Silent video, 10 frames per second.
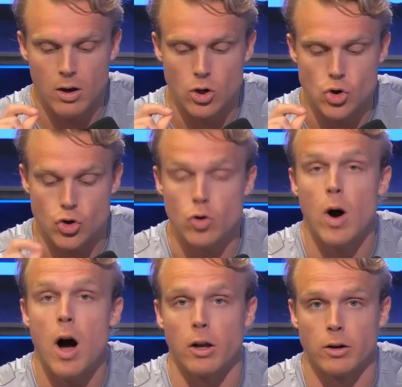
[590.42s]
Drew
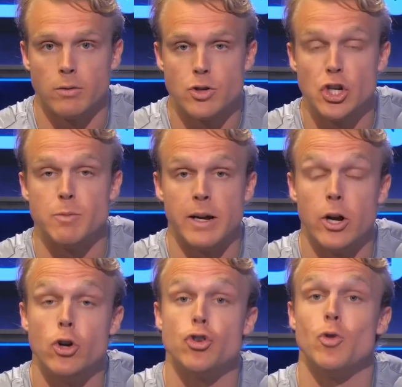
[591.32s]
Allar, excuse me,
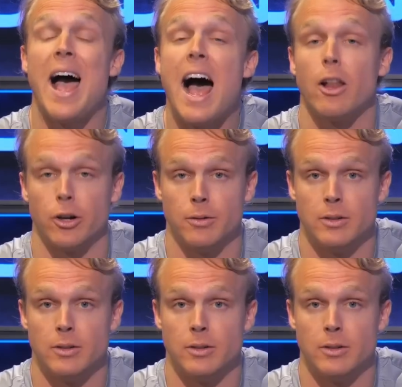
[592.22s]
Drew Allar